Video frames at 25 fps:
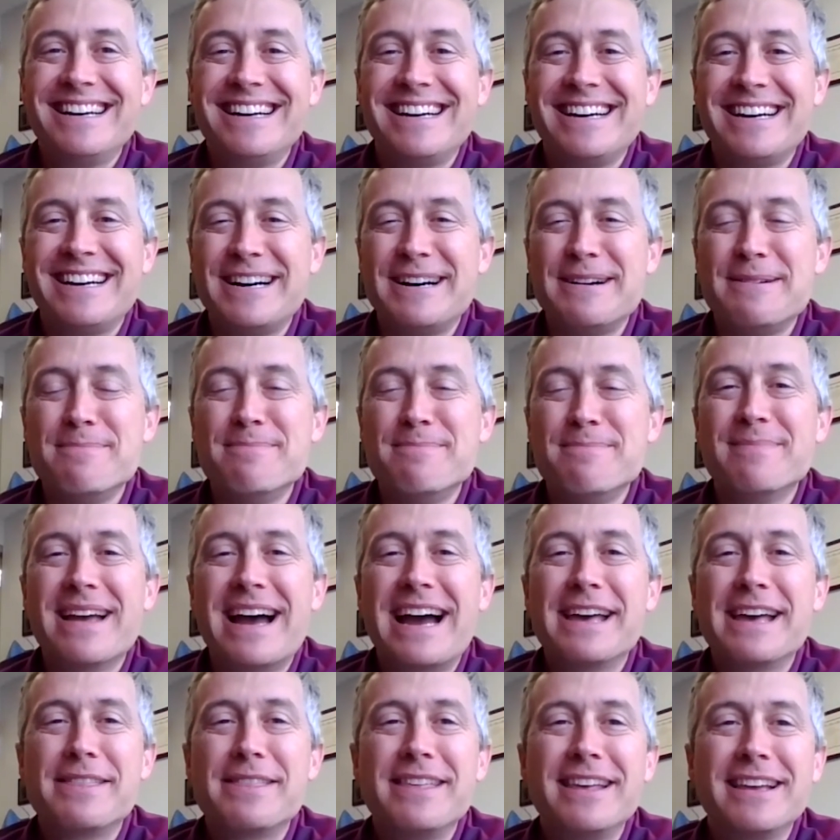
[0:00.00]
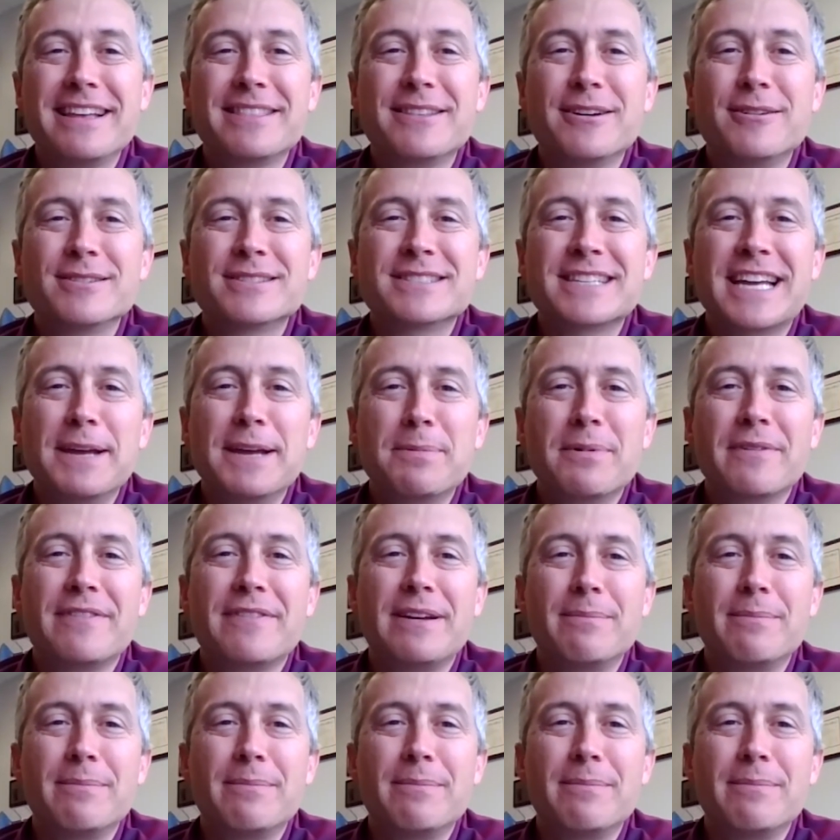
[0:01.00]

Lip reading: I think those type of